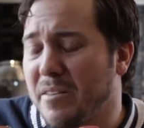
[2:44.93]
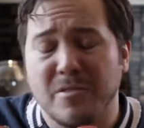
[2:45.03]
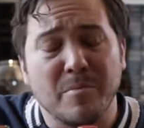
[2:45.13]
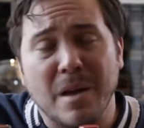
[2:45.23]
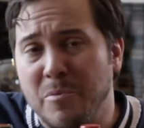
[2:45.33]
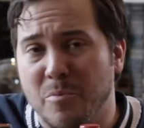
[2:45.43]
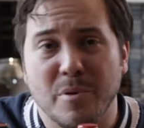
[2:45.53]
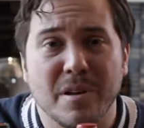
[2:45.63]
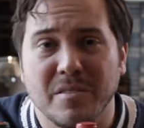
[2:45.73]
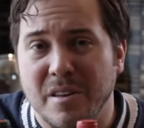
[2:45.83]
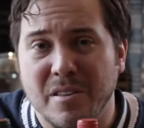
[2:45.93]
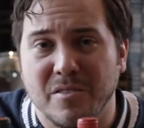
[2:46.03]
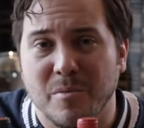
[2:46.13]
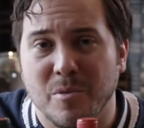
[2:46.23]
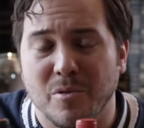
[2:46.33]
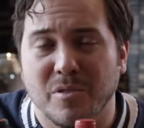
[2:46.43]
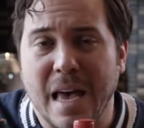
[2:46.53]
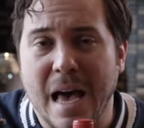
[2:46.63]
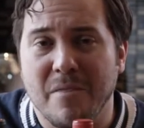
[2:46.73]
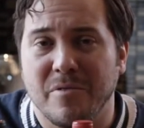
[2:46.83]
and sometimes brings in some of those
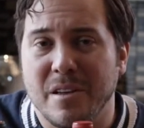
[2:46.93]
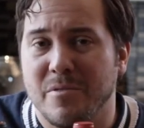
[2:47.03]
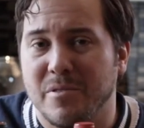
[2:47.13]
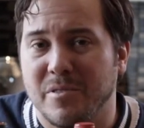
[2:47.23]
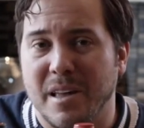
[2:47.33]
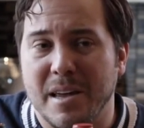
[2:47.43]
cab flavors